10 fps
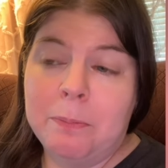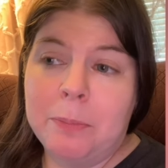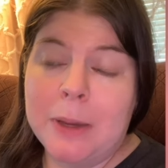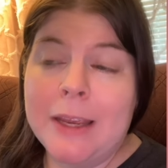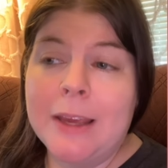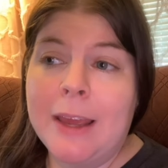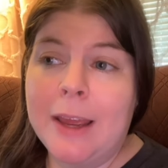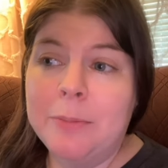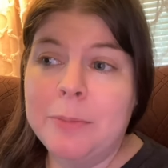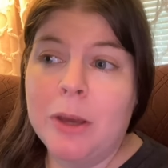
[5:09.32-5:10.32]
But he
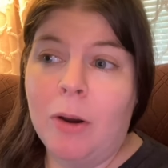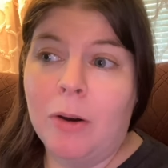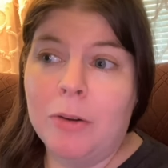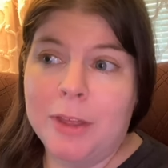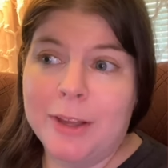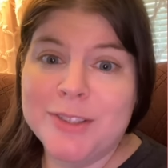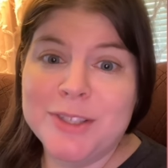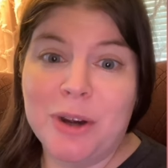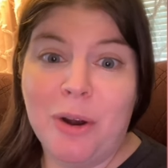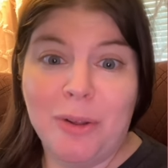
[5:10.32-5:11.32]
can't be all things
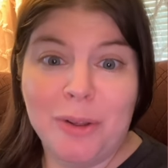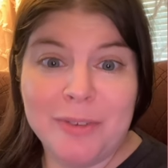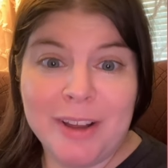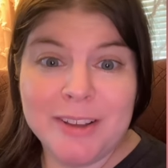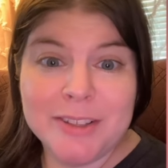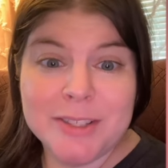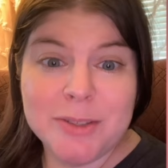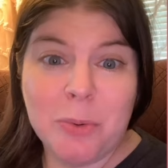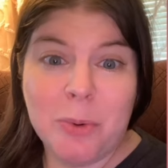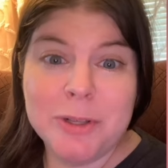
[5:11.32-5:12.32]
to all of us
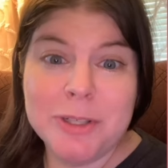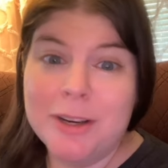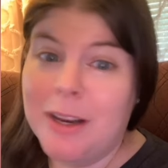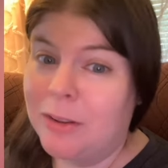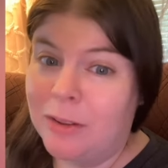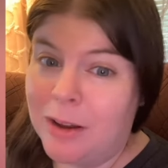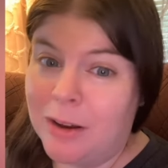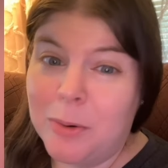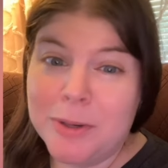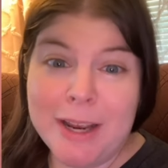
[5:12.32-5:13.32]
or to Nicola
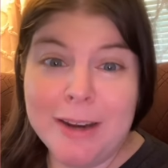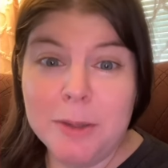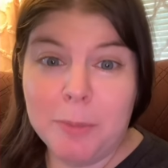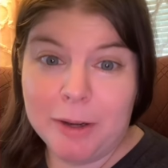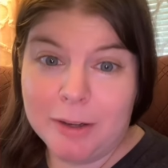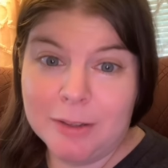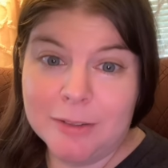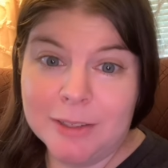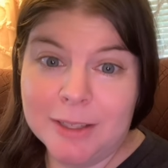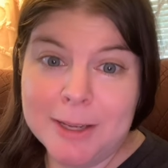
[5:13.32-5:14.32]
or to anybody.
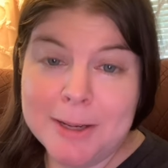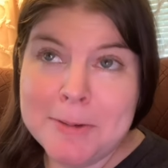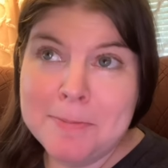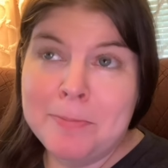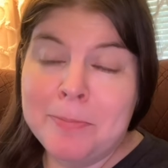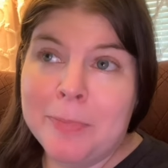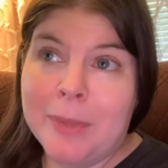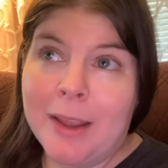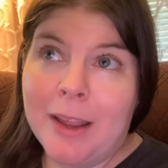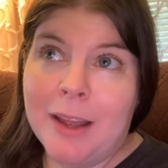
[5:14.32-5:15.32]

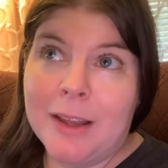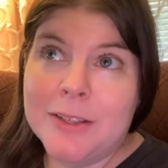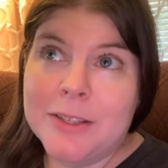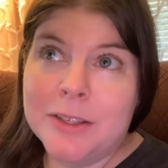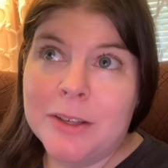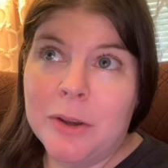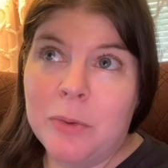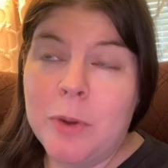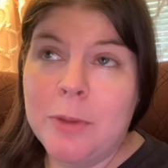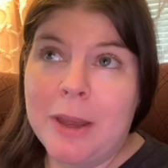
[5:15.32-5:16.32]
And
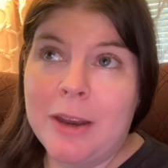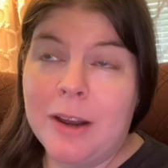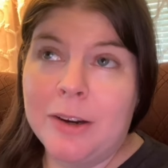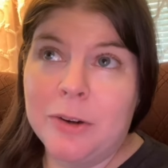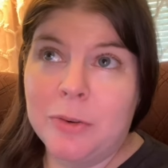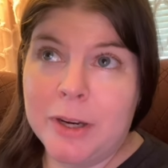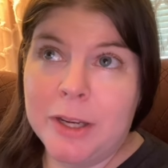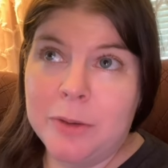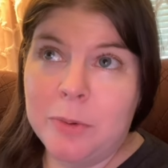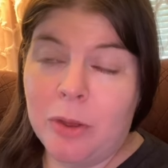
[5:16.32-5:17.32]
we may not
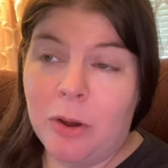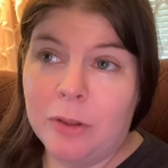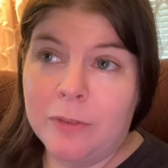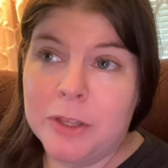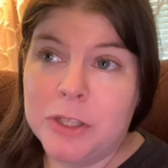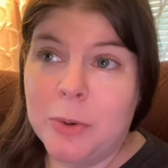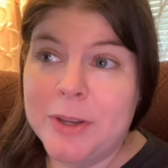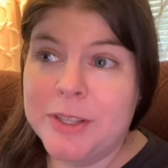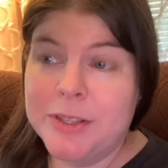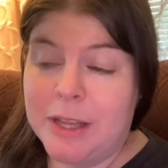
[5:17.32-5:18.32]
agree with all of the
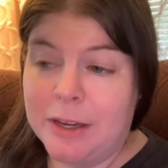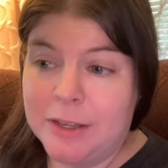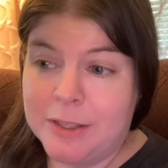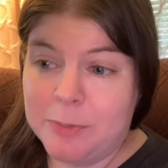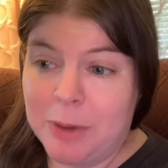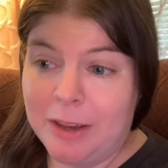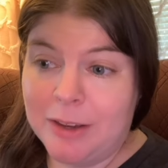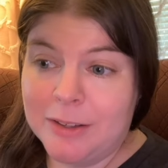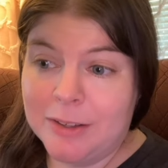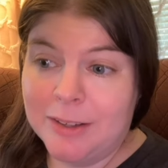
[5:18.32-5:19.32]
choices that he's
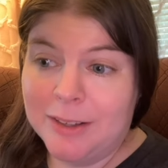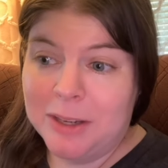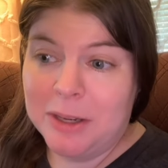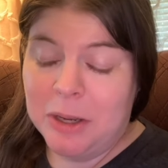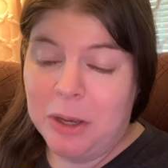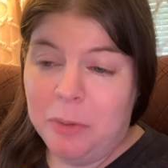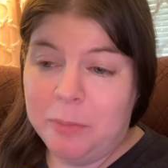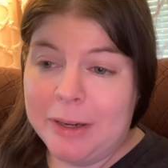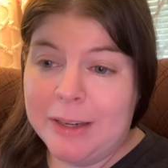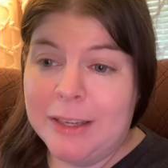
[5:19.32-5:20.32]
made,
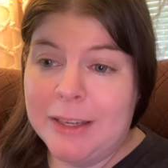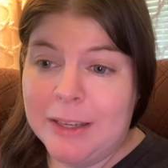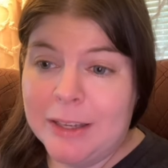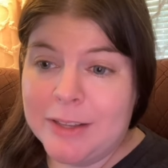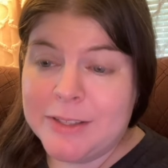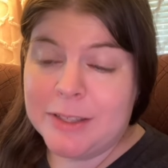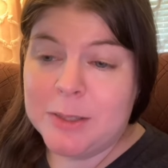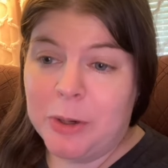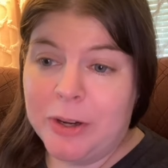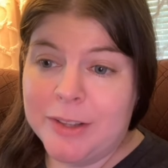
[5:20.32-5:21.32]
but he has
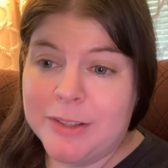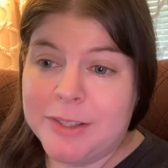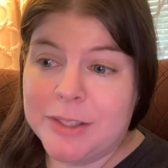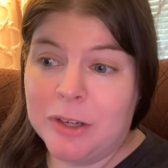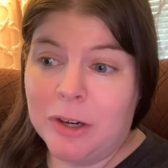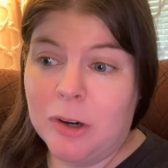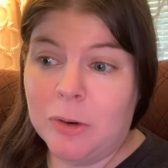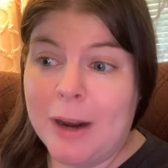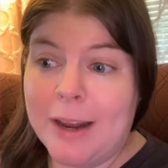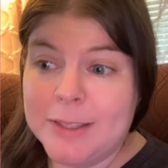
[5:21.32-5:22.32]
experienced
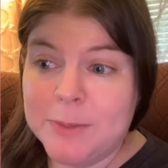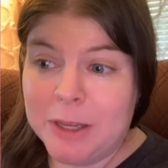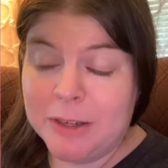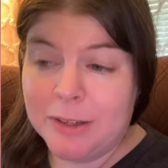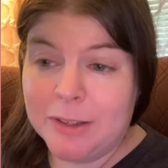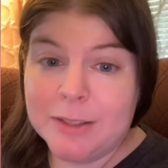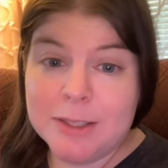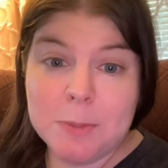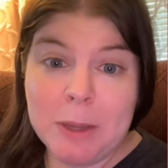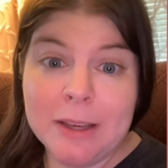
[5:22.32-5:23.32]
harassment in
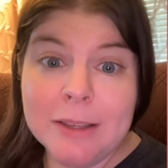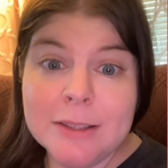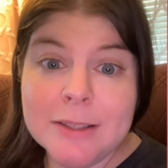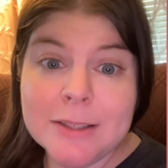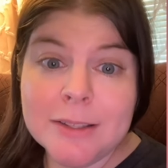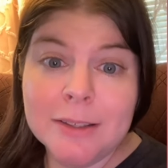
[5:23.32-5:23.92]
spades.